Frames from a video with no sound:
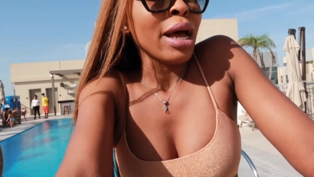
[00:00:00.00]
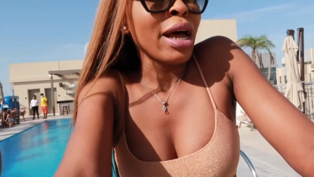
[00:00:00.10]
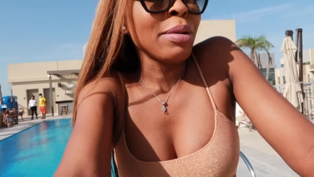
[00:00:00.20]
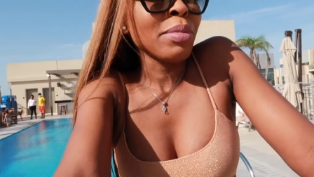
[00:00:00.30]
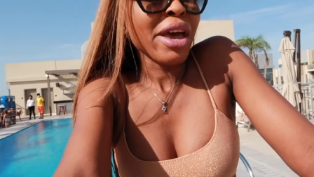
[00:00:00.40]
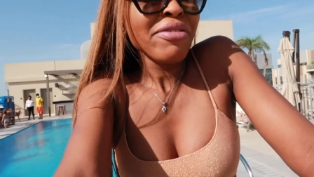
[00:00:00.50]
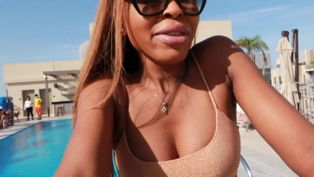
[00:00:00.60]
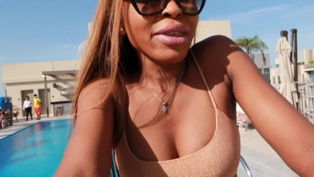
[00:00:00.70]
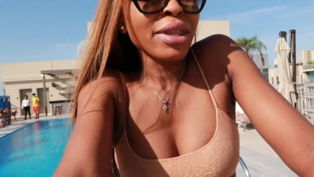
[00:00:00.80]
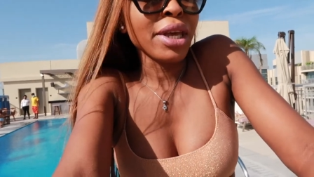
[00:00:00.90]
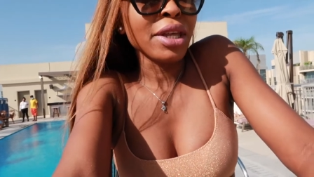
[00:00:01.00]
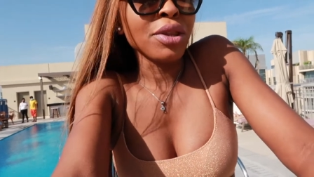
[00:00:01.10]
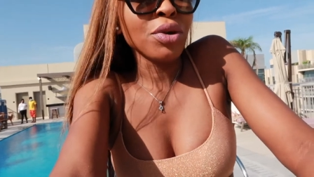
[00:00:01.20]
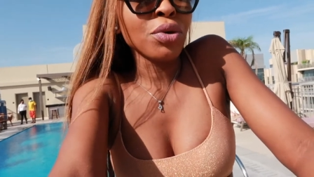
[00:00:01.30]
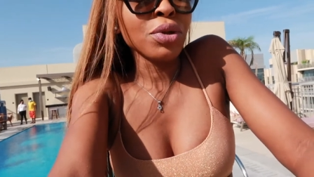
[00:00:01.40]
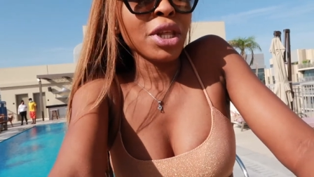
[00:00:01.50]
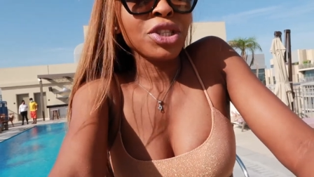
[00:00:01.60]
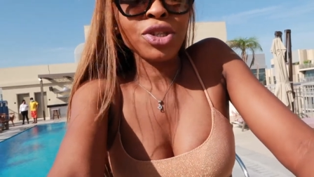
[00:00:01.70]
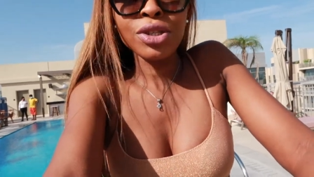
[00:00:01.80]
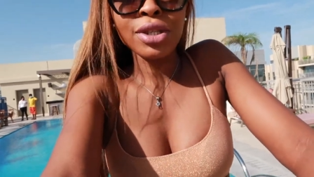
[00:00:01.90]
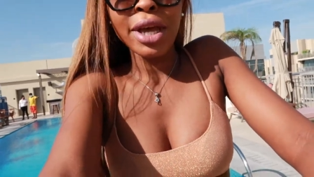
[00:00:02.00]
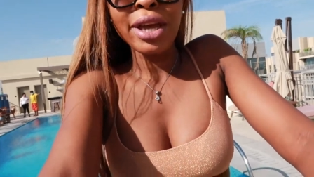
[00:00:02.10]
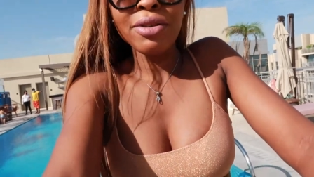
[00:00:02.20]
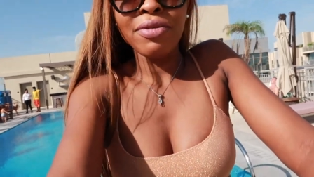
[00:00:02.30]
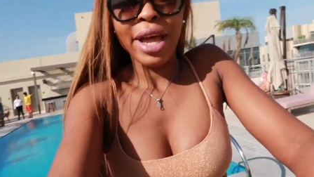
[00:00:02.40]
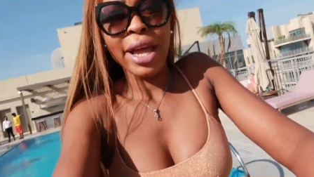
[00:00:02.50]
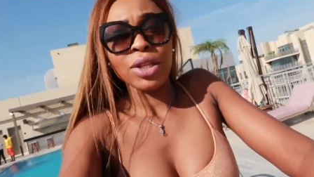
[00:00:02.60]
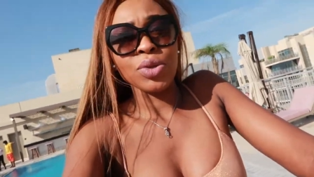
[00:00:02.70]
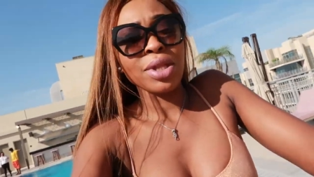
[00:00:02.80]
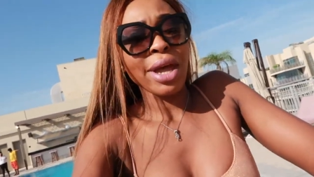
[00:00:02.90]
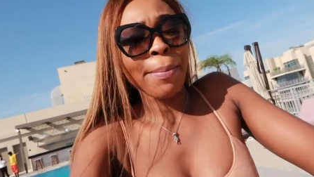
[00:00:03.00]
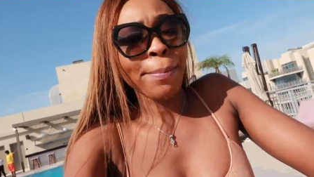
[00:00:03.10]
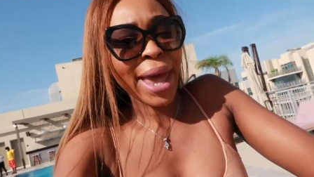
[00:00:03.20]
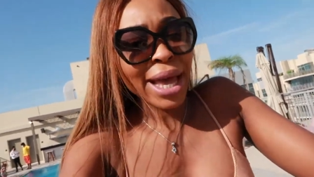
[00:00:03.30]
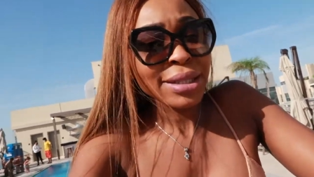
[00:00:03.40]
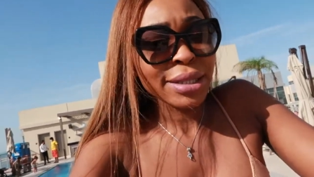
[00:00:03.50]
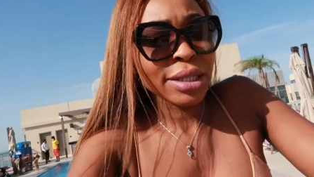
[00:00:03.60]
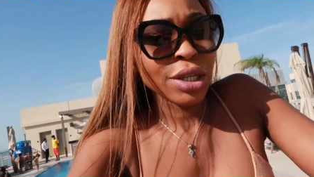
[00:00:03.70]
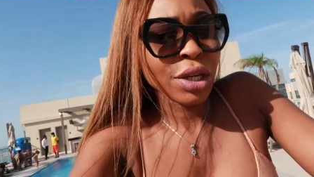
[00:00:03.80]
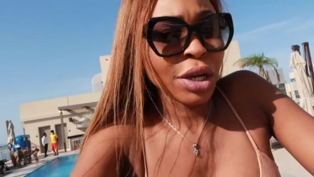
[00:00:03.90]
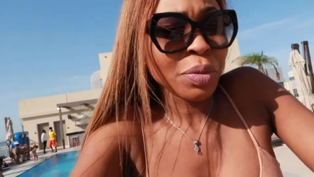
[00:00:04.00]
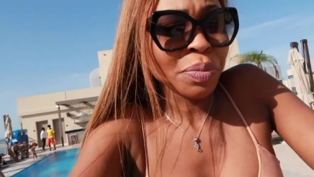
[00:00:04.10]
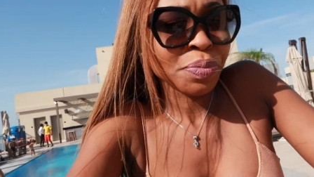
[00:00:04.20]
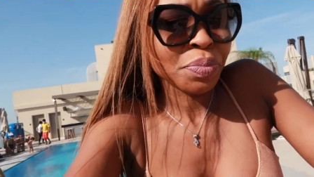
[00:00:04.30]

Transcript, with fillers: um, everything they do they just kind of like do their best you know